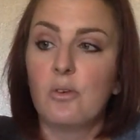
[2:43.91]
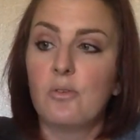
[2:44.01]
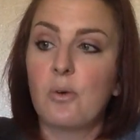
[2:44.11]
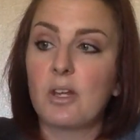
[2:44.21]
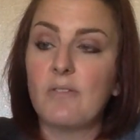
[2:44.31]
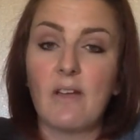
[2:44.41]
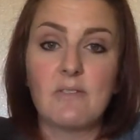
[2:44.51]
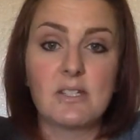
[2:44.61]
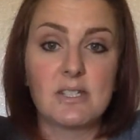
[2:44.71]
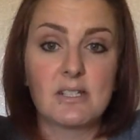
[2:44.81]
45
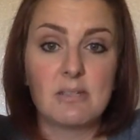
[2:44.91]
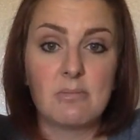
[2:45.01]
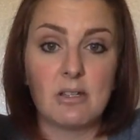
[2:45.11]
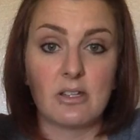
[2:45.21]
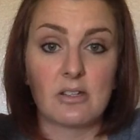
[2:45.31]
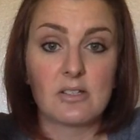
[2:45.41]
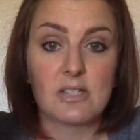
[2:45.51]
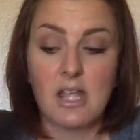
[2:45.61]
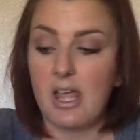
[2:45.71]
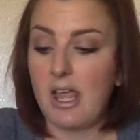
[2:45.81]
to 60 milliliters.
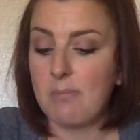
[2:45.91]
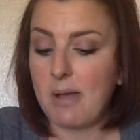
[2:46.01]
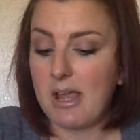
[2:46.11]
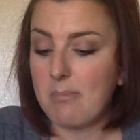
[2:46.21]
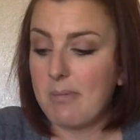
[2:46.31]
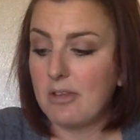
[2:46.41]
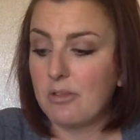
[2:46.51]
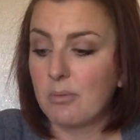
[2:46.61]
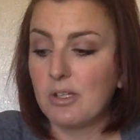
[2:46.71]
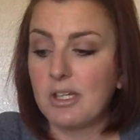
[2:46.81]
And by a month,
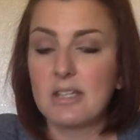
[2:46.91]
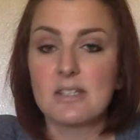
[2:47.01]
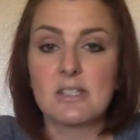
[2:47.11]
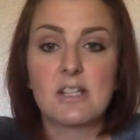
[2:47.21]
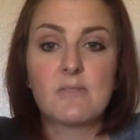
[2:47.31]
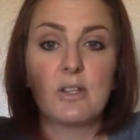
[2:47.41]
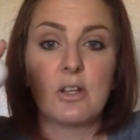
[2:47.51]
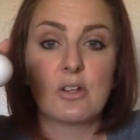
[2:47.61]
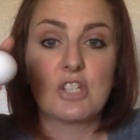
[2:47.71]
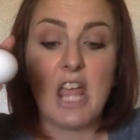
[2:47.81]
we're looking at the size of a
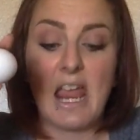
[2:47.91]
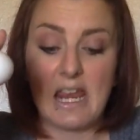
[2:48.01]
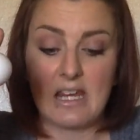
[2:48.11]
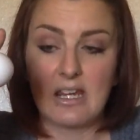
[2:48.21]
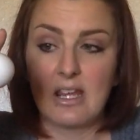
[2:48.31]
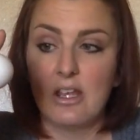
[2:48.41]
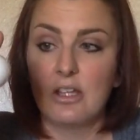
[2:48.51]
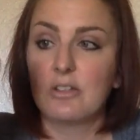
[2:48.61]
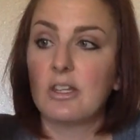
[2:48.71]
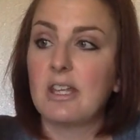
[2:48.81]
large egg.
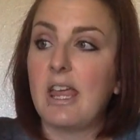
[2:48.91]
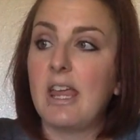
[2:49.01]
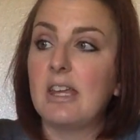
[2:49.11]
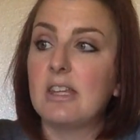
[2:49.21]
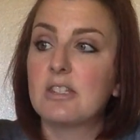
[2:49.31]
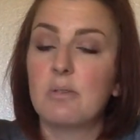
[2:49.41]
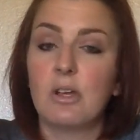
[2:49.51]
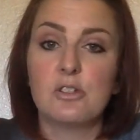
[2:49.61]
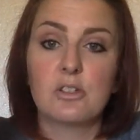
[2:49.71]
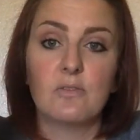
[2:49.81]
You're looking at 80 to
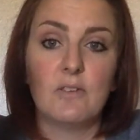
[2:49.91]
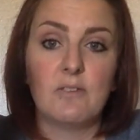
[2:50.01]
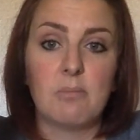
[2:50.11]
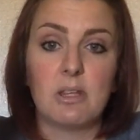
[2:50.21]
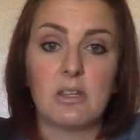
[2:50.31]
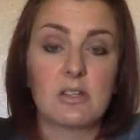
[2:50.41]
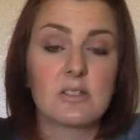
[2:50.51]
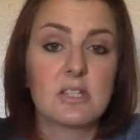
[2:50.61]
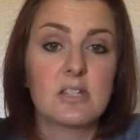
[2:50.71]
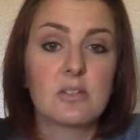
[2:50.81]
150
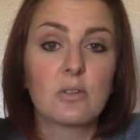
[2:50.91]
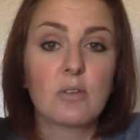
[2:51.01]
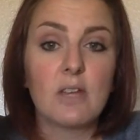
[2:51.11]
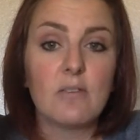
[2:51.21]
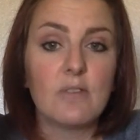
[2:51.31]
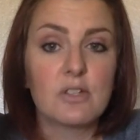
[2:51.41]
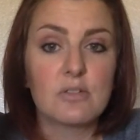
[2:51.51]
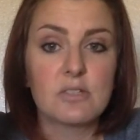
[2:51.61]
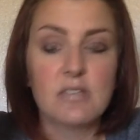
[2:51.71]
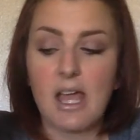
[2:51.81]
milliliters. These are great
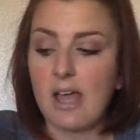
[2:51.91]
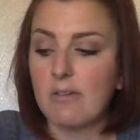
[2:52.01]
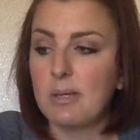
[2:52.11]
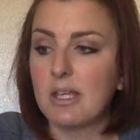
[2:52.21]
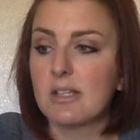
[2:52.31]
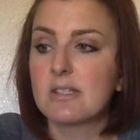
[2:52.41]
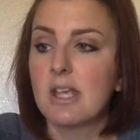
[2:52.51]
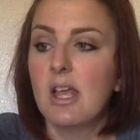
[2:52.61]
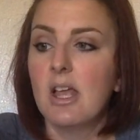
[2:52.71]
visuals to have because,